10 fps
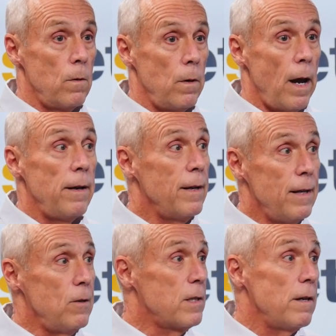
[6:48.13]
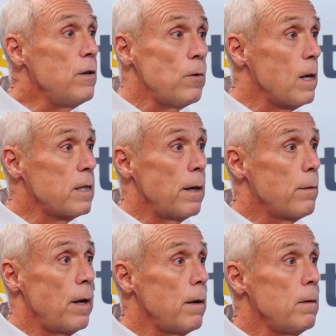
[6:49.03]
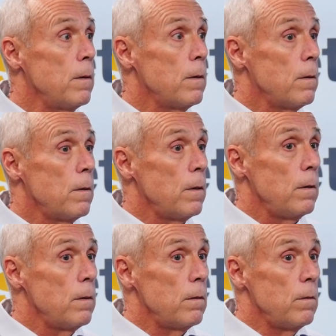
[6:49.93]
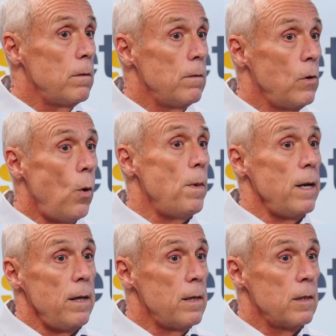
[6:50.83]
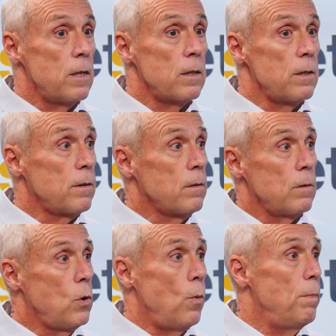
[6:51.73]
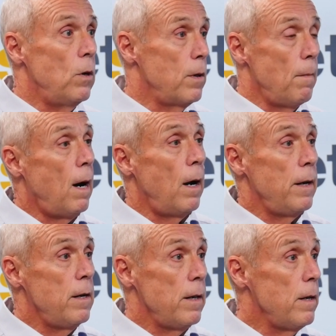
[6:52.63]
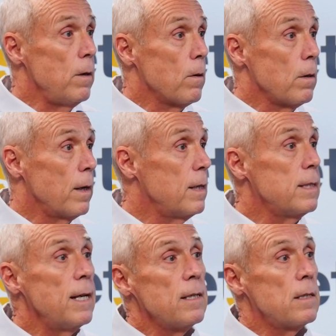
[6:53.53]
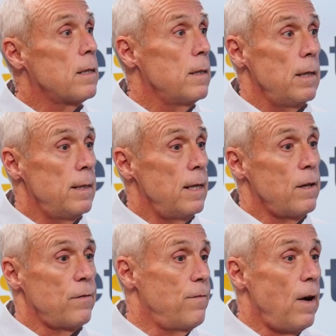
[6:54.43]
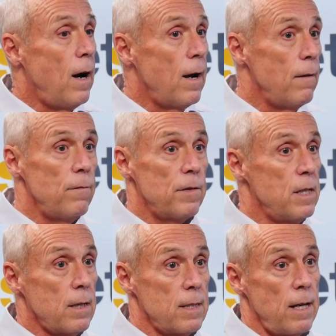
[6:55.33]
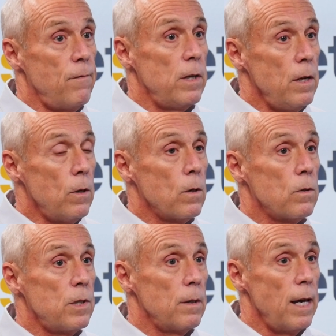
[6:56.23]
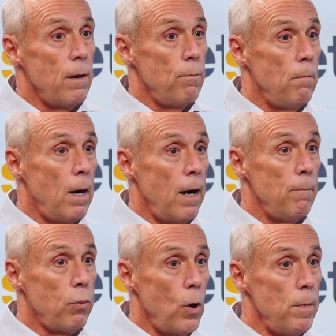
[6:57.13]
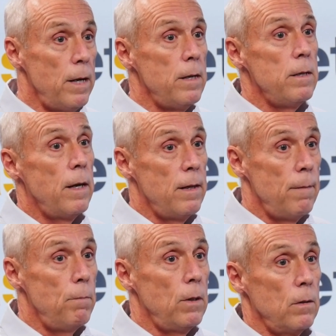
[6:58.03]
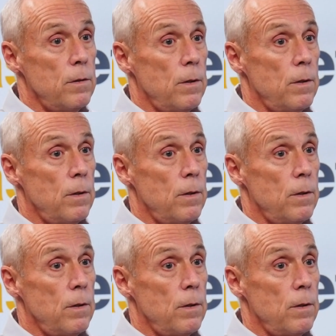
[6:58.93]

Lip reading: And here's the interesting thing. Nobody can just go build a mine in a year. Like, it takes 5, 6, 7 years to get a mine permitted and then built.